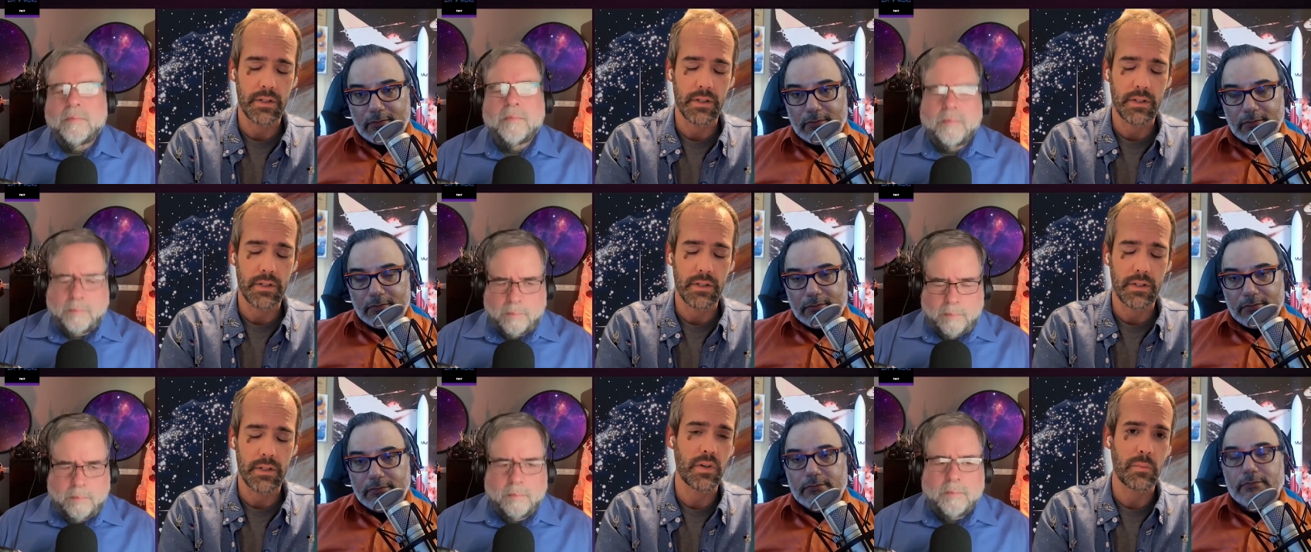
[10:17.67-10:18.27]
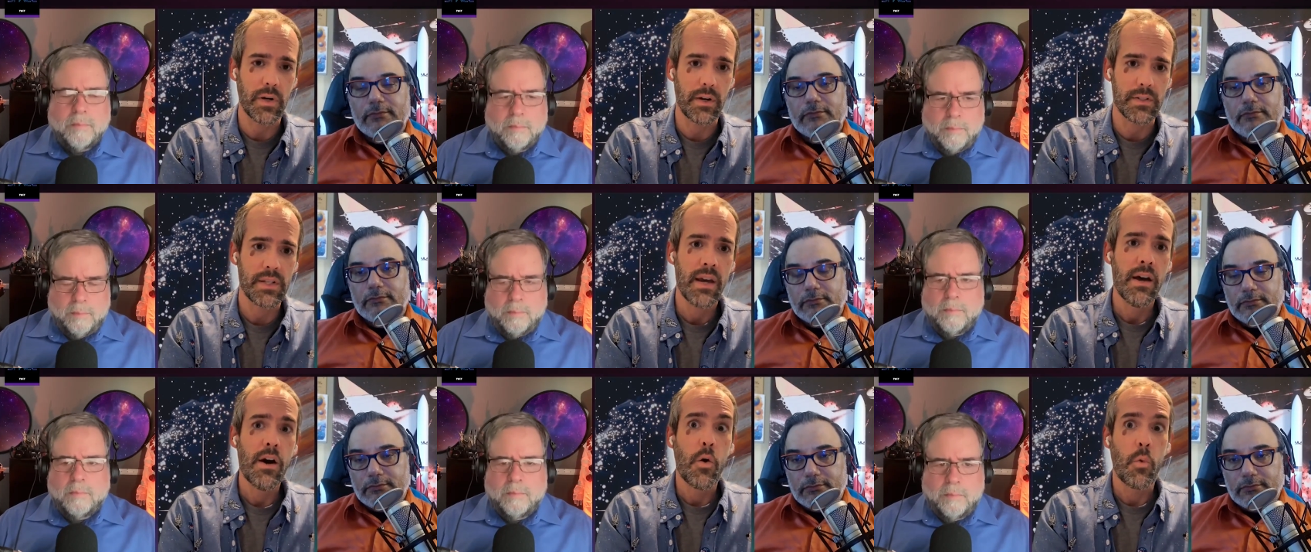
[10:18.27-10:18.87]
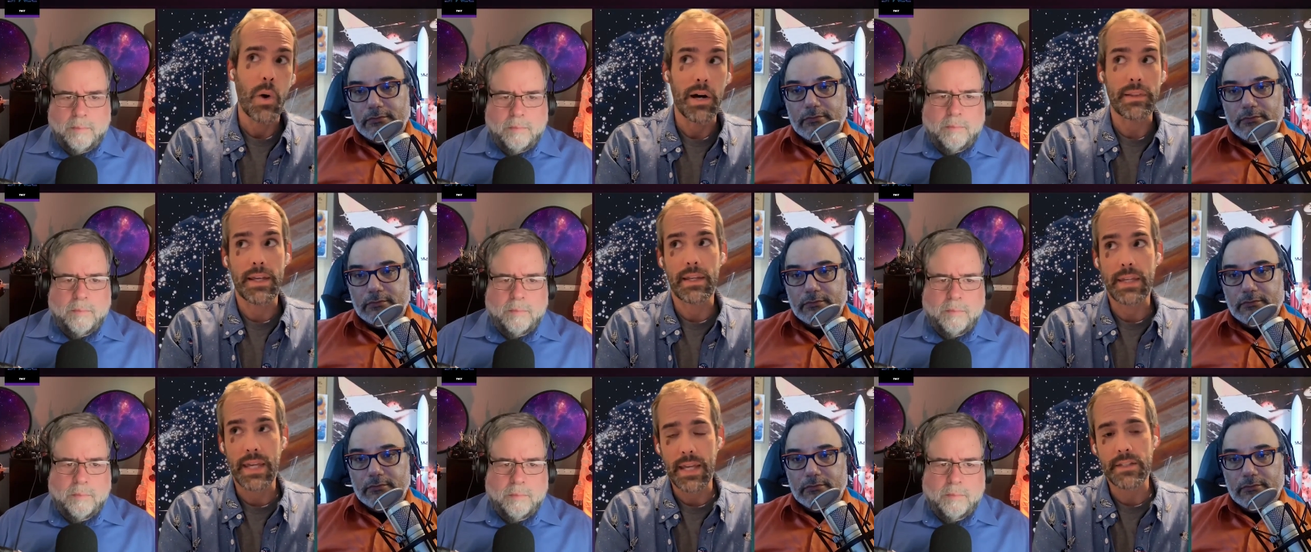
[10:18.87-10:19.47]
Speaker 1: other infrastructure at Mars. While
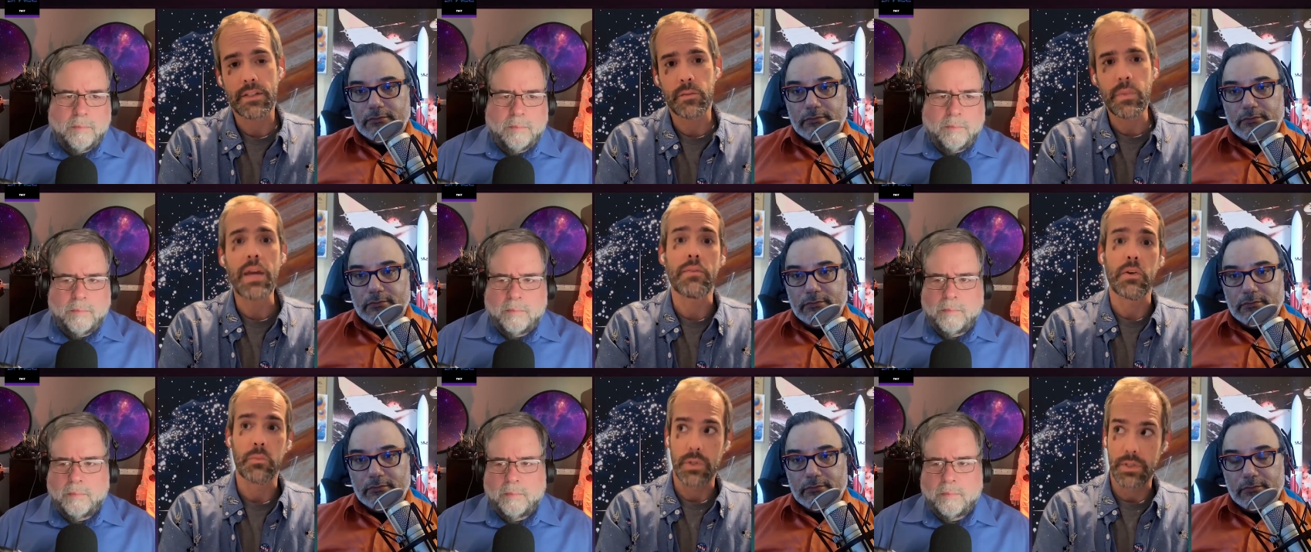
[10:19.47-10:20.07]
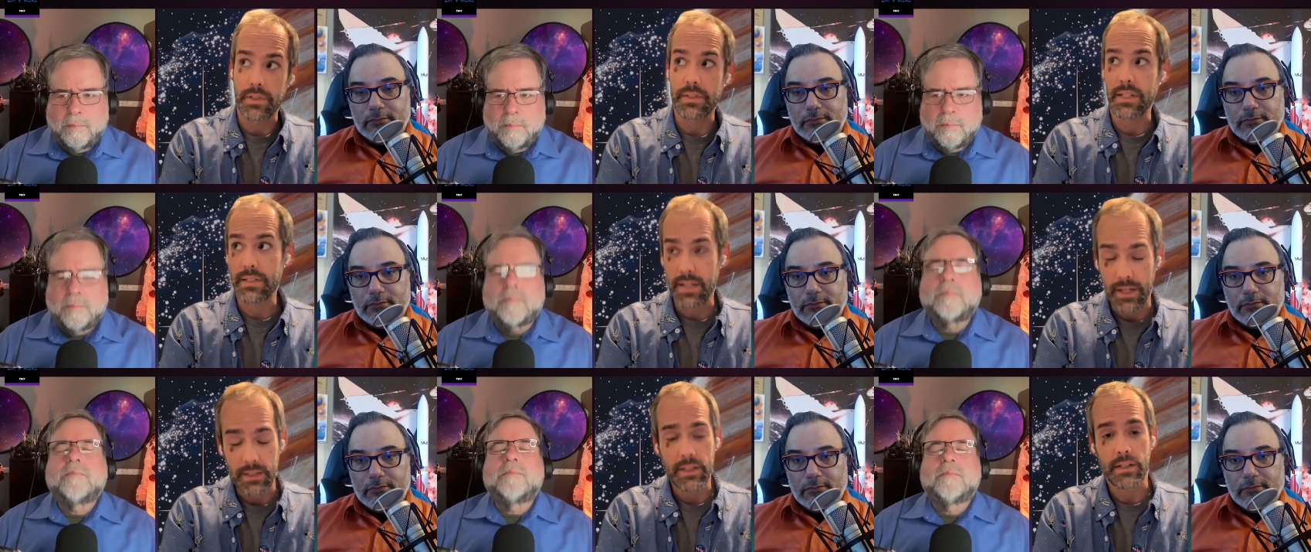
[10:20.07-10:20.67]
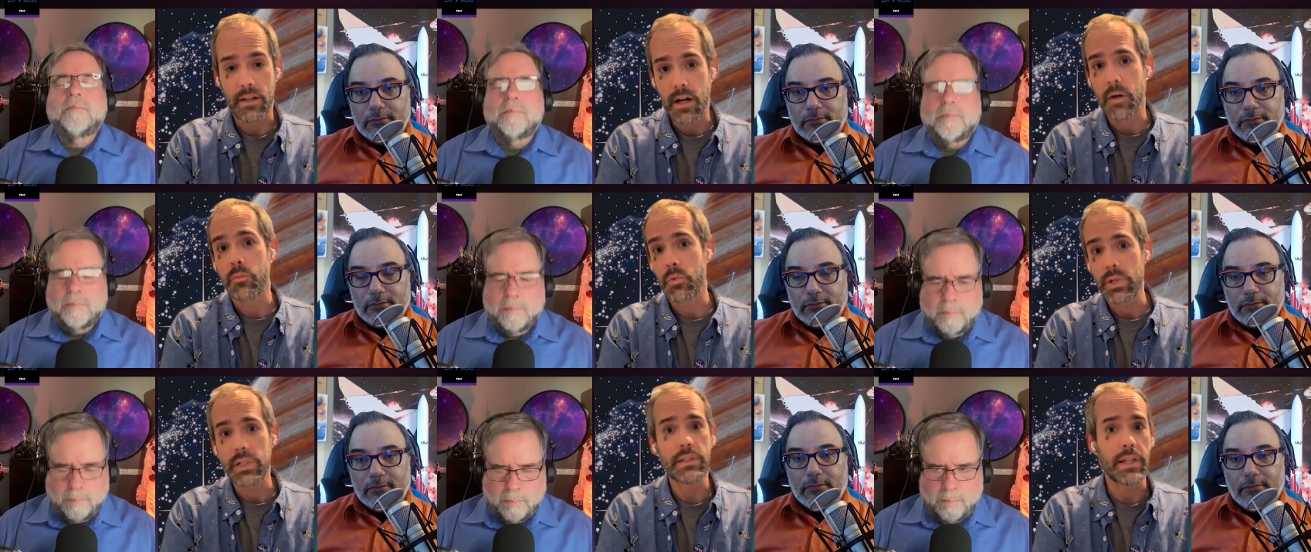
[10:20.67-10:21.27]
they cancel MAVEN, which is a
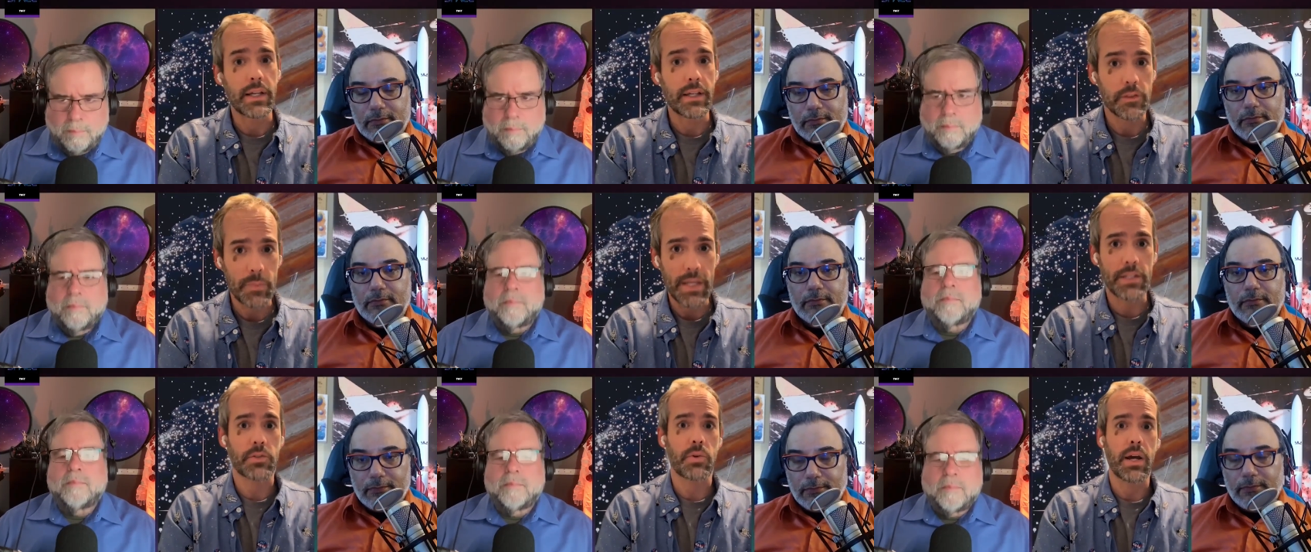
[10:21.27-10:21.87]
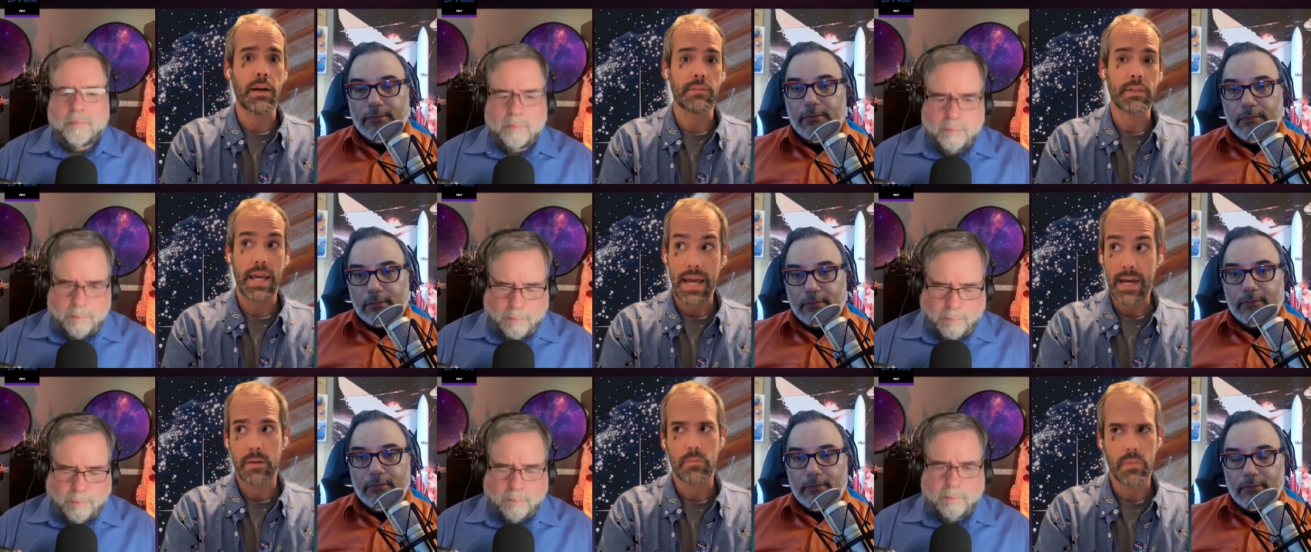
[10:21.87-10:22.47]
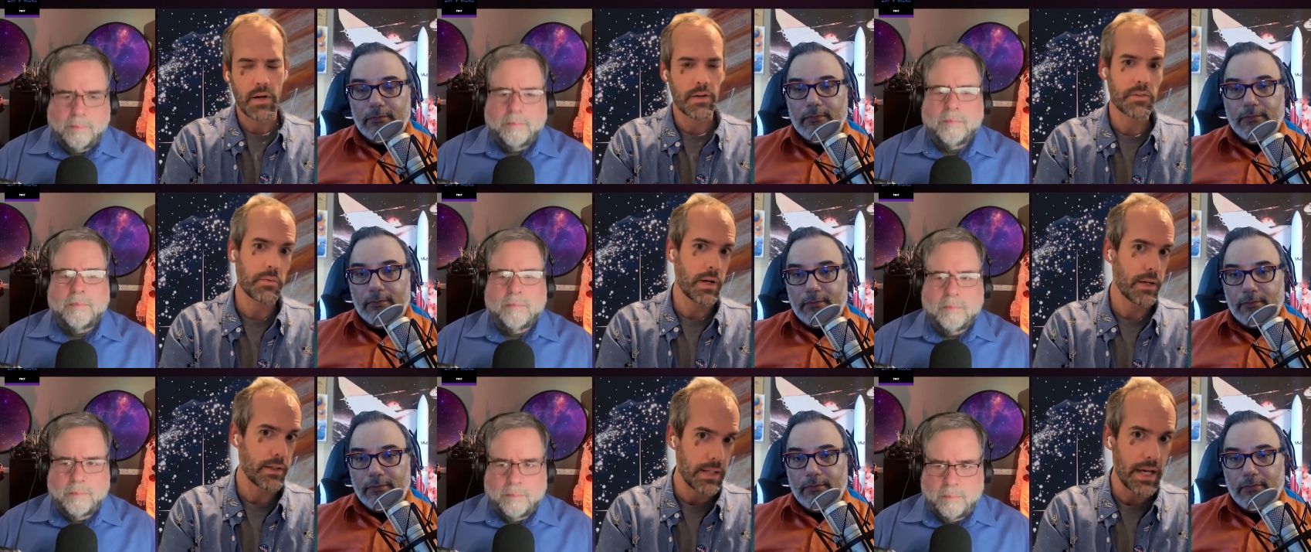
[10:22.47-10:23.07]
telecom relay spacecraft at
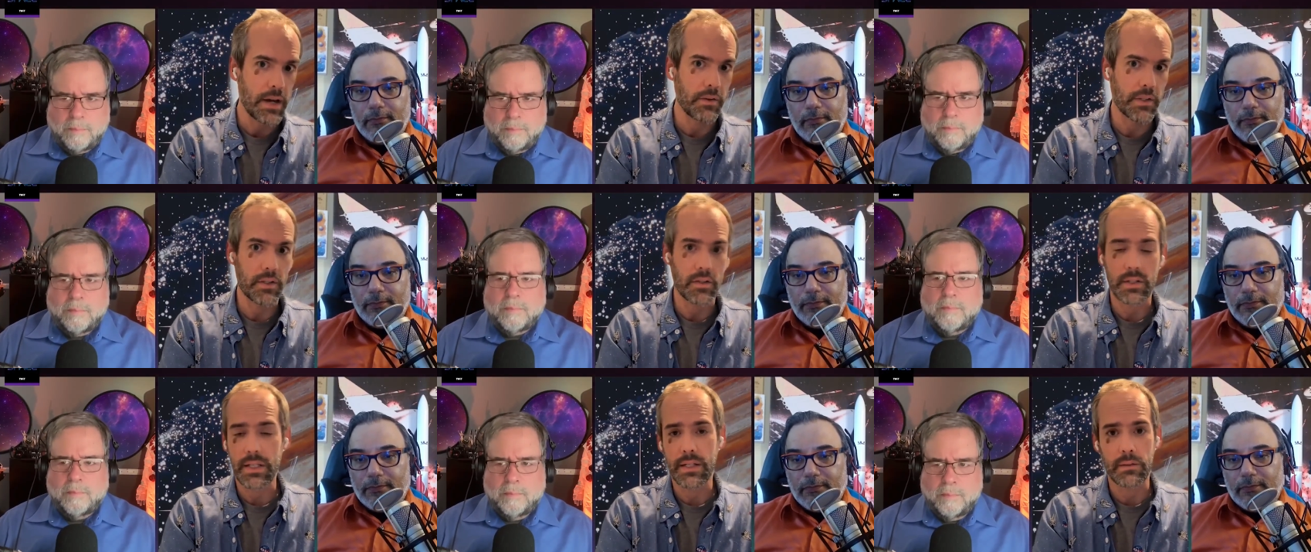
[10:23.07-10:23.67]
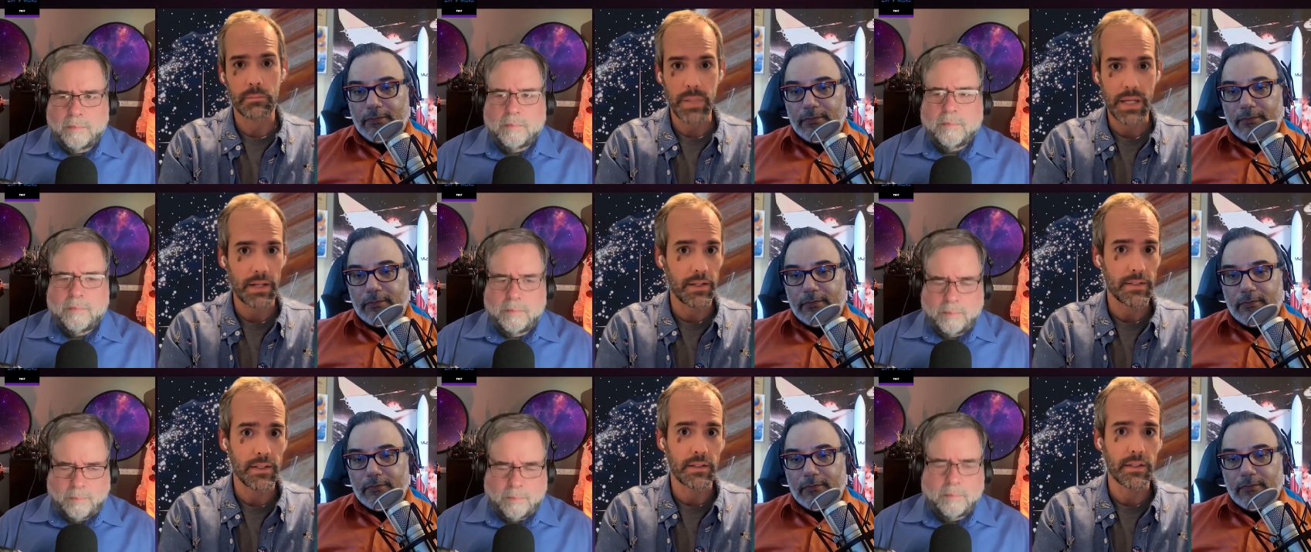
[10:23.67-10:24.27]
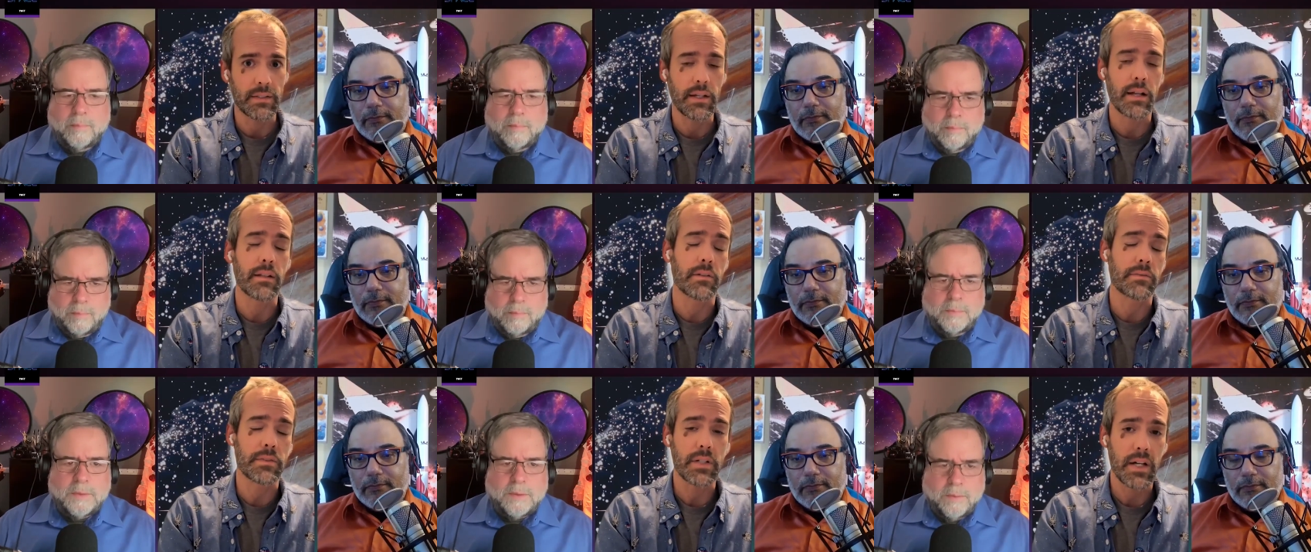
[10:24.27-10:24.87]
Mars right now that you're getting pennies on the
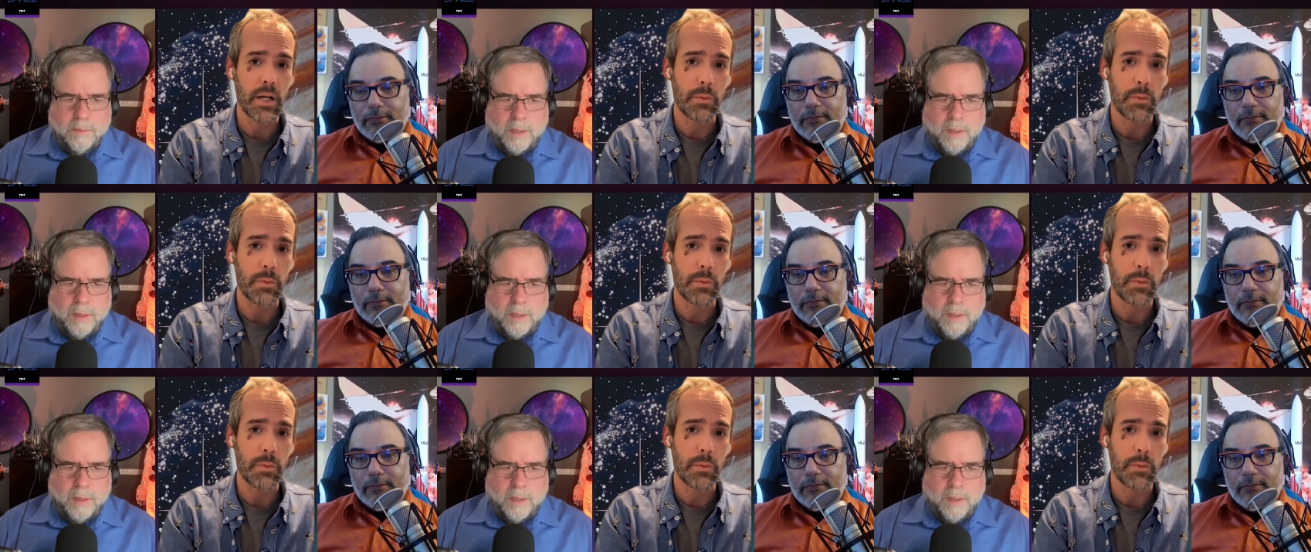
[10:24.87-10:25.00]
dollar right.